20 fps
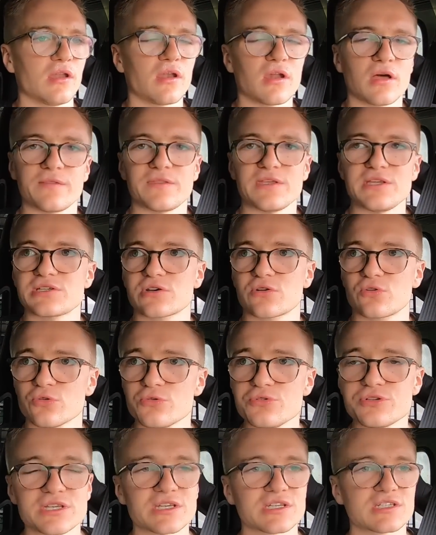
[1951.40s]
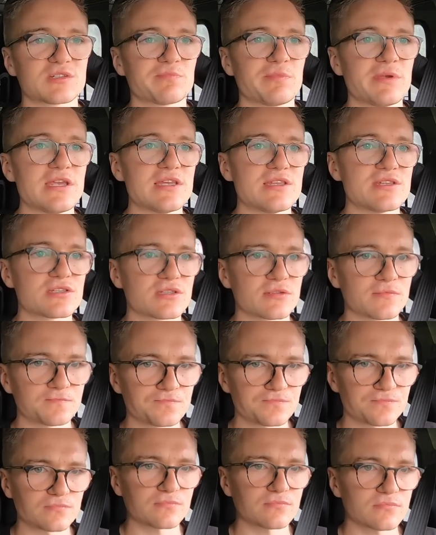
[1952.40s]
these cruising speeds.
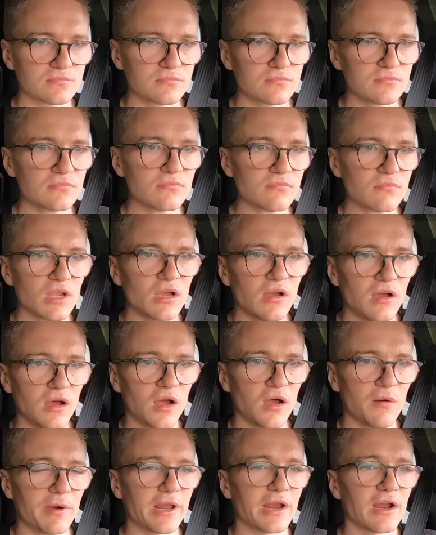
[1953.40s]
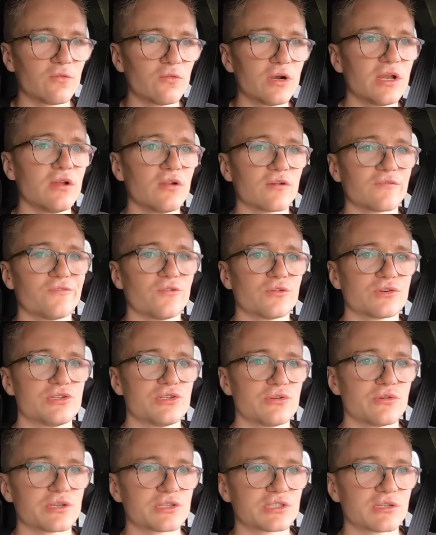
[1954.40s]
And I really look forward to
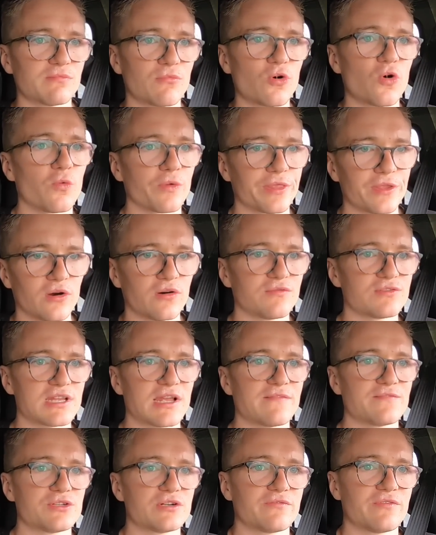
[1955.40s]
doing some more with it. Obviously I haven't driven